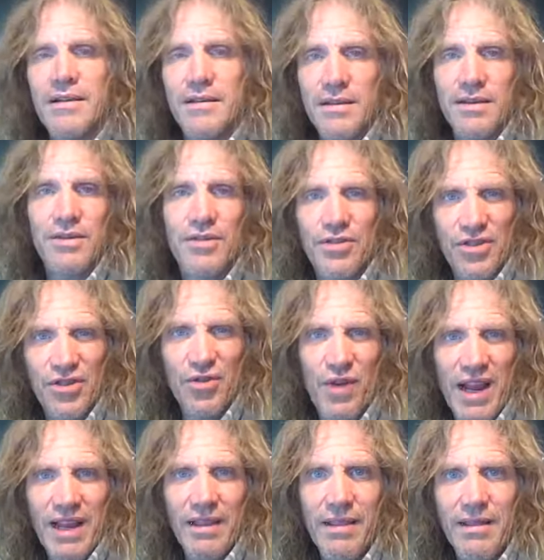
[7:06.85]
that there's
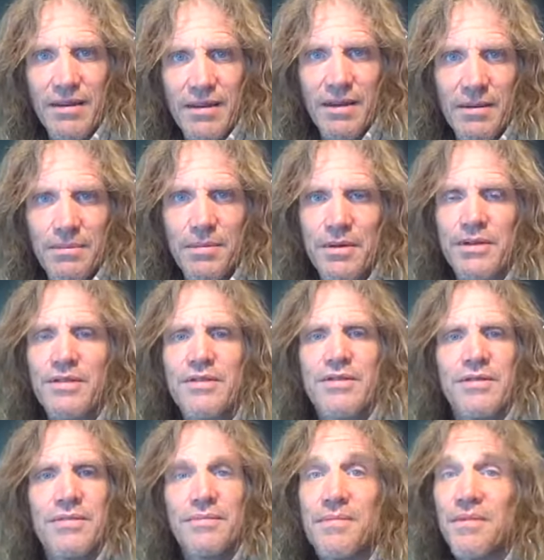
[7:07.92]
strength in
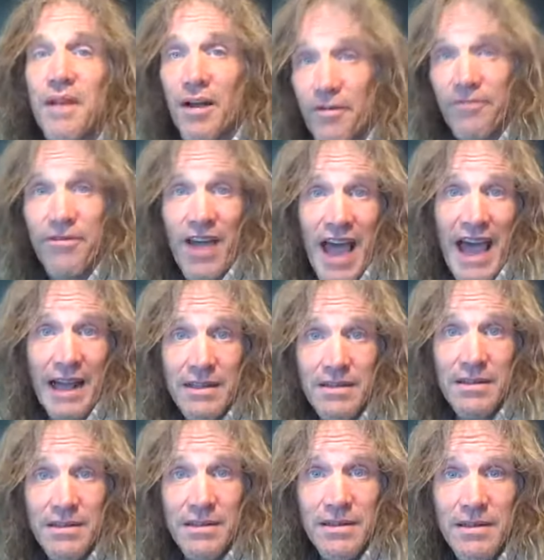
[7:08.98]
numbers, a
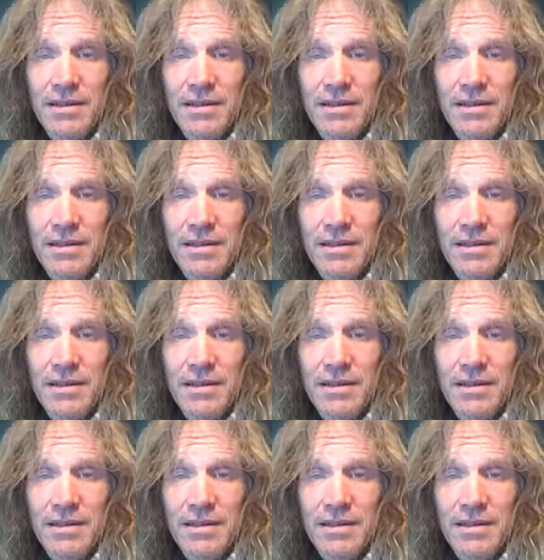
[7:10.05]
fact,